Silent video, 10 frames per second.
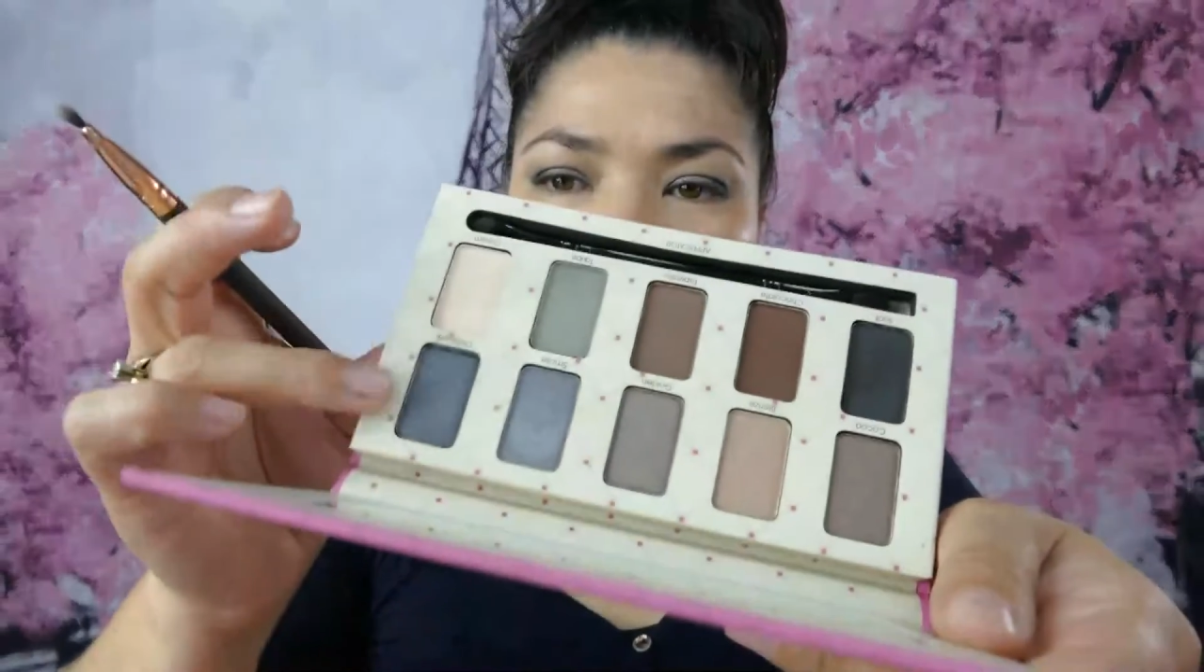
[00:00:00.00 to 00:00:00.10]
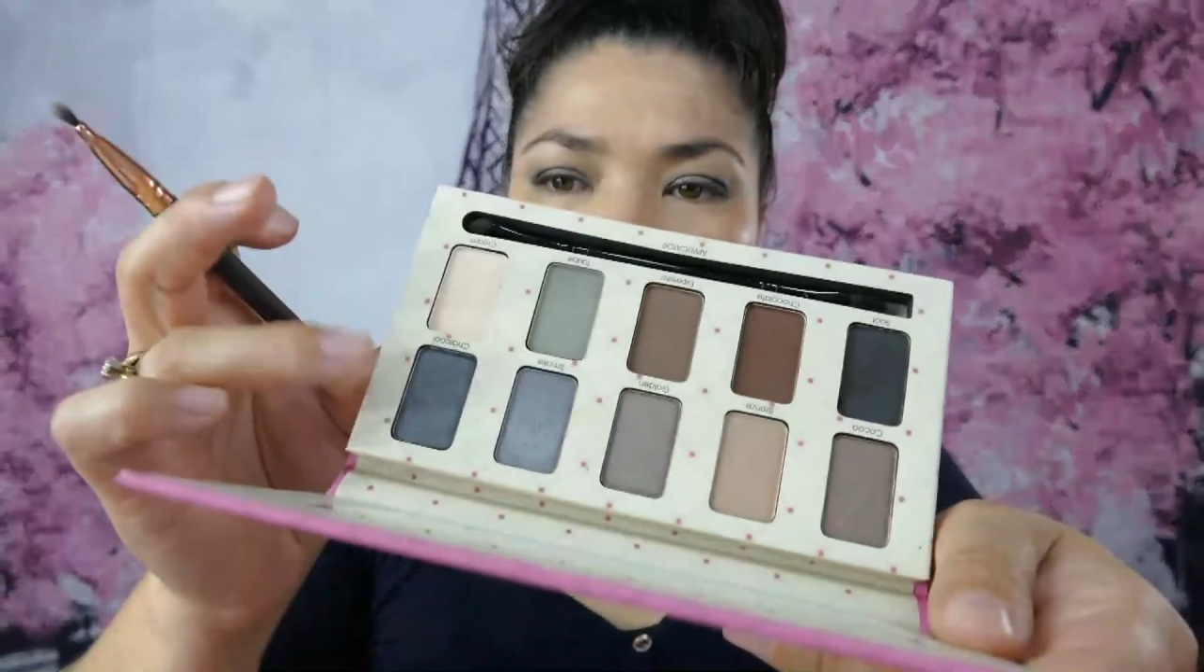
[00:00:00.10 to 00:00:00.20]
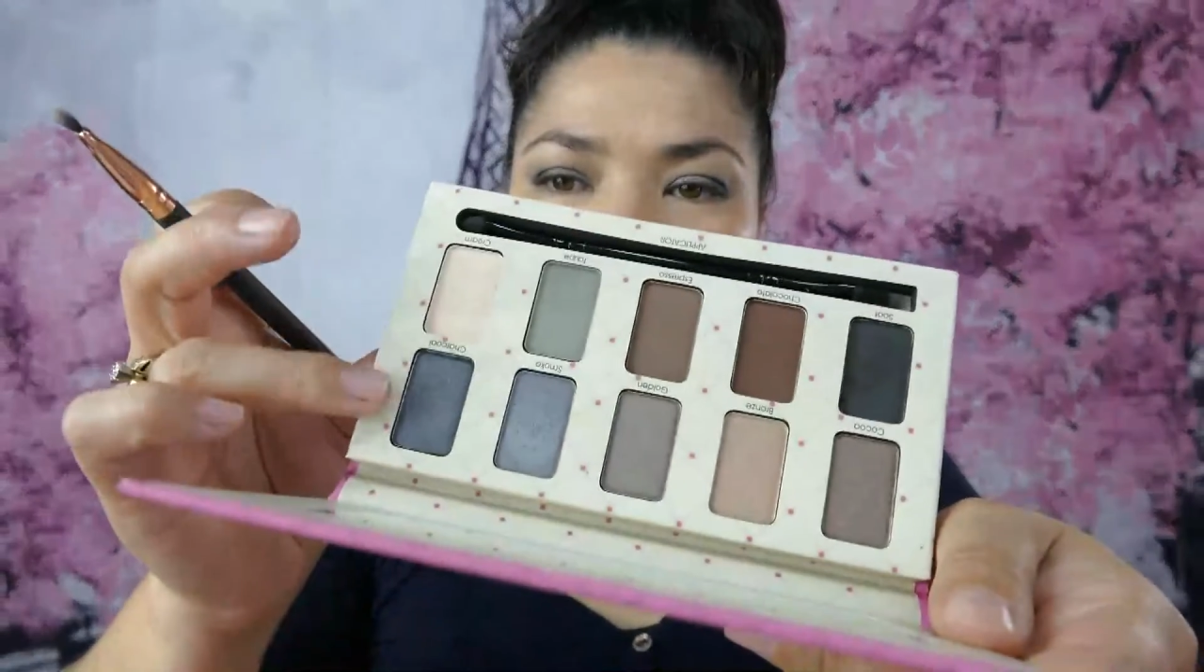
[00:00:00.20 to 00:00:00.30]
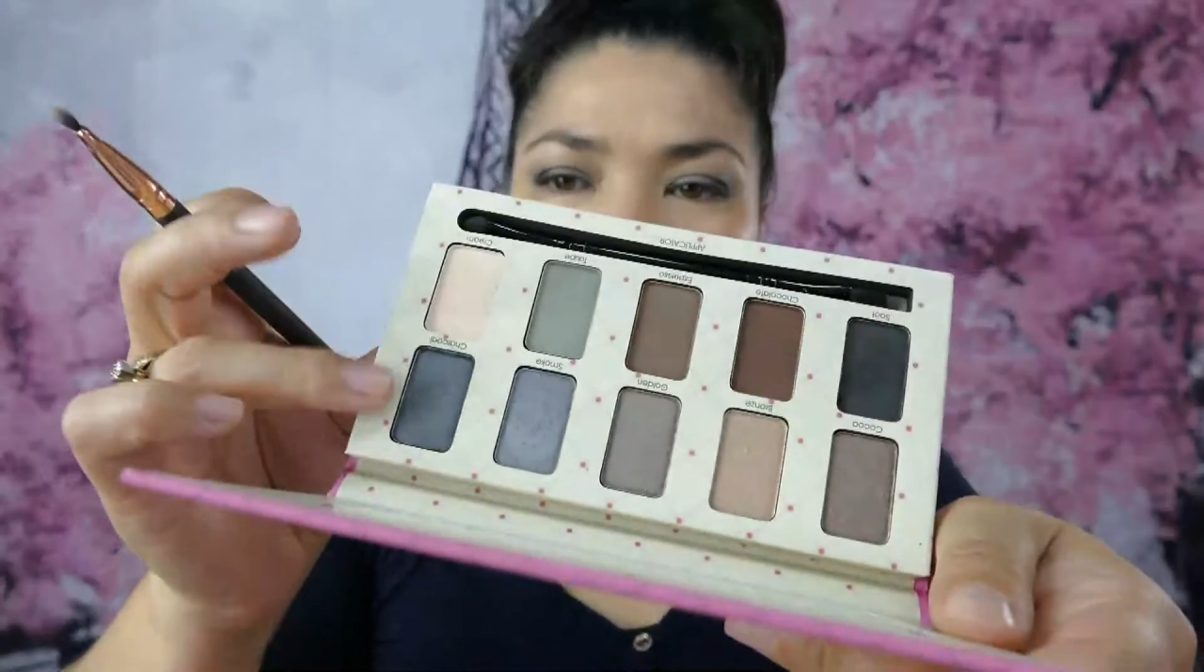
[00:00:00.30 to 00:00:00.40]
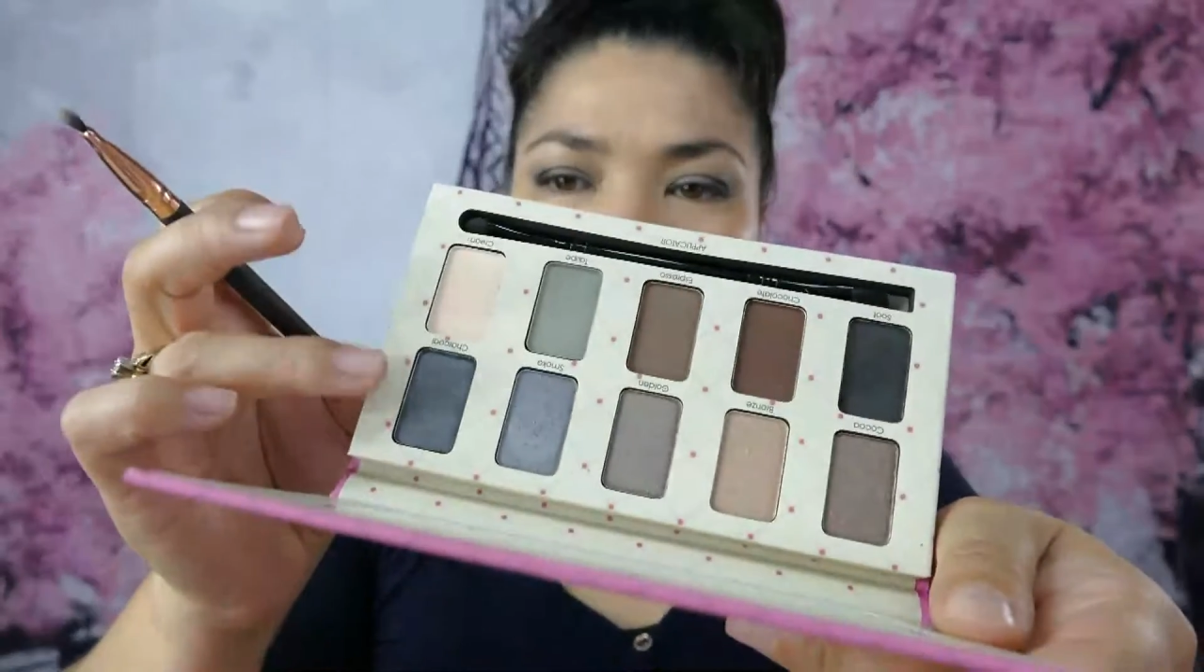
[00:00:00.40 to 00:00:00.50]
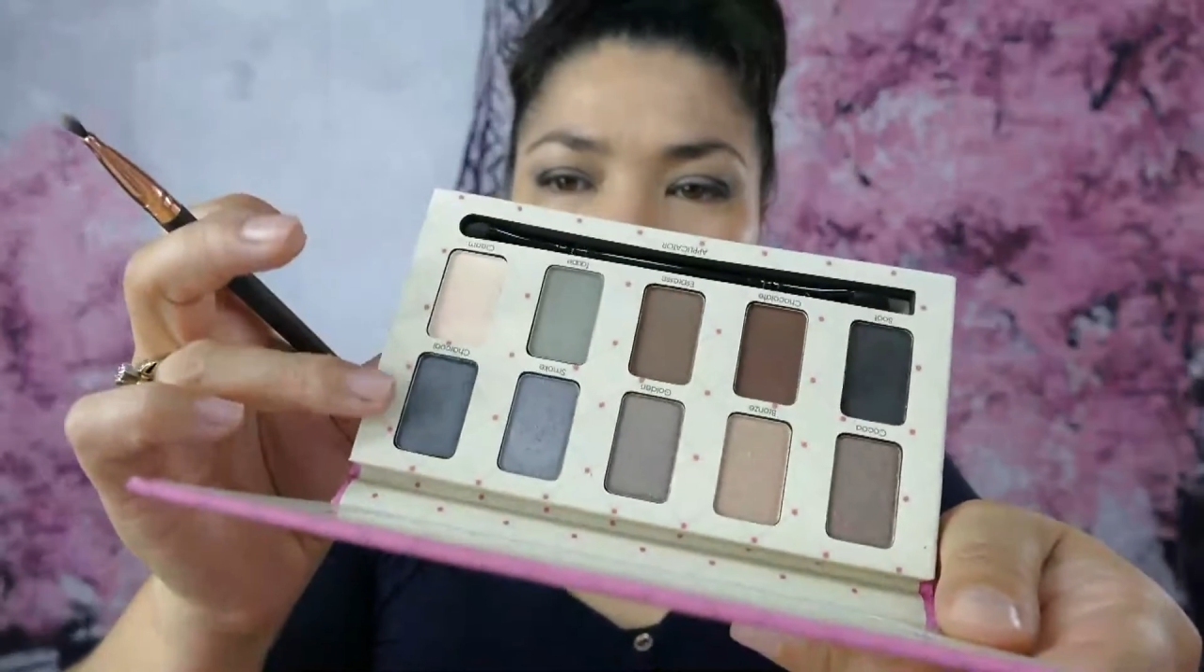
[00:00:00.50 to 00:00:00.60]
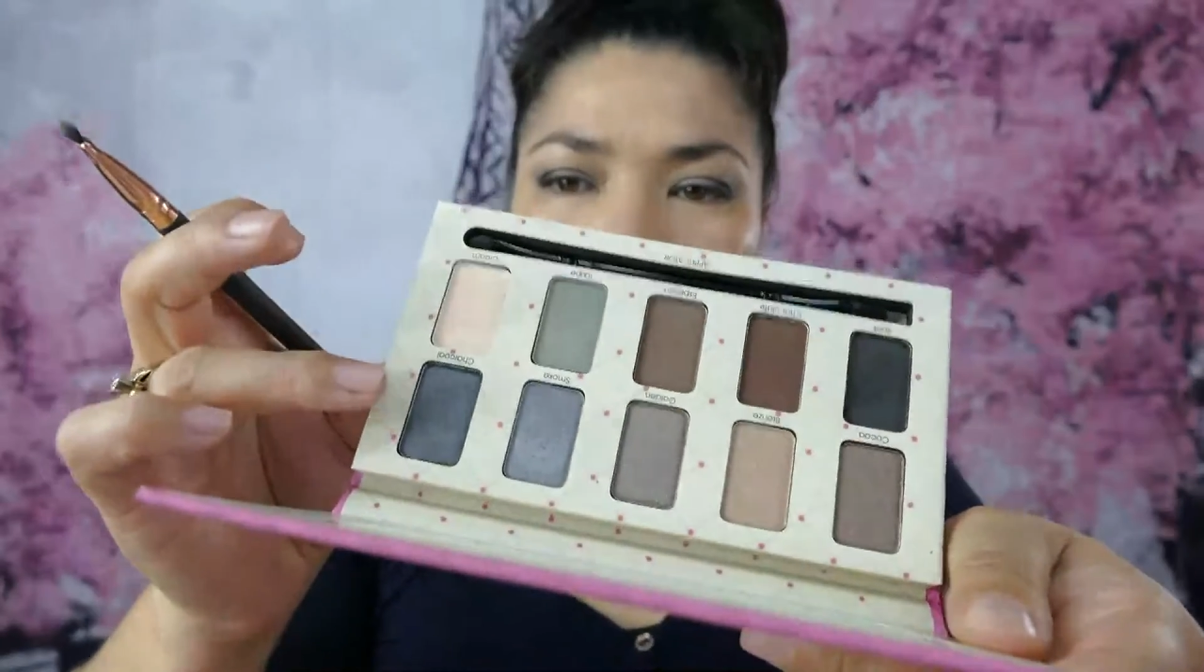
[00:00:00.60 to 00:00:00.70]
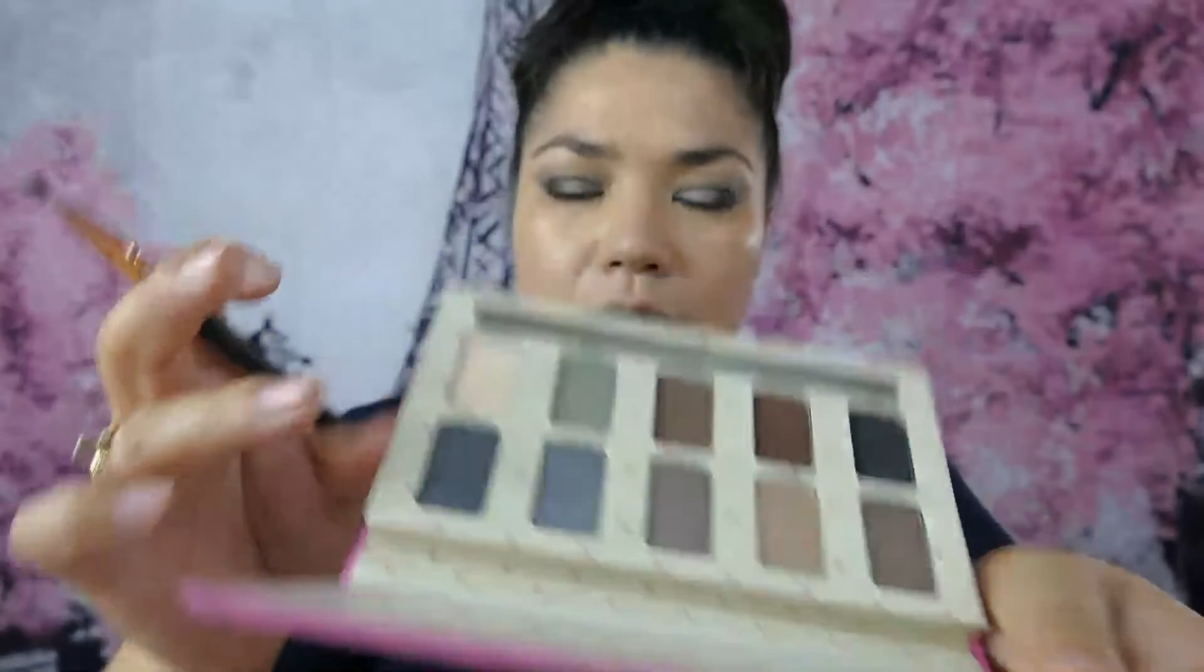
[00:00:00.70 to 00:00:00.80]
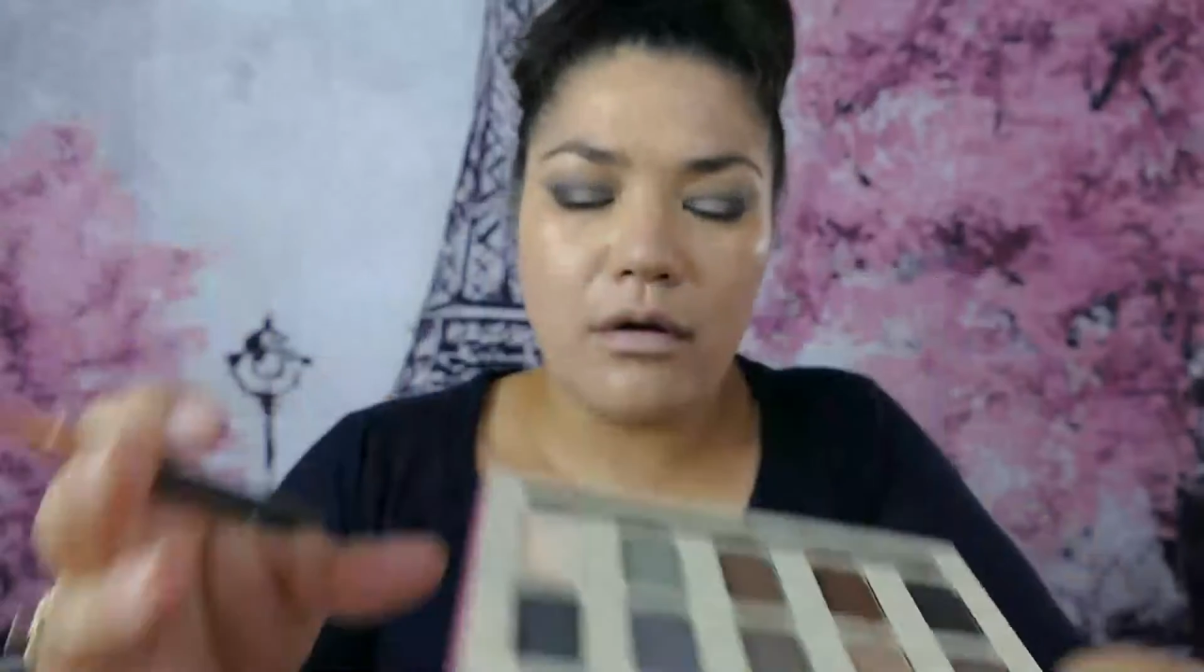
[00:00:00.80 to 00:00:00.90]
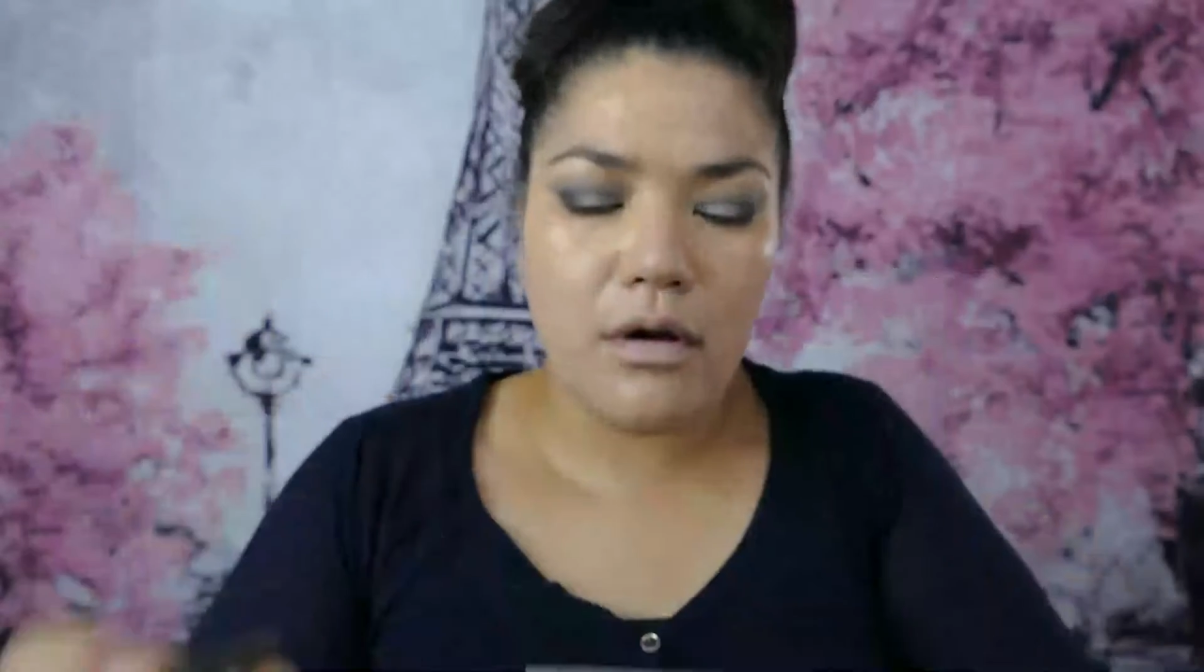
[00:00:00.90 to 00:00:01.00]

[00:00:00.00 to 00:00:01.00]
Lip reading: right here,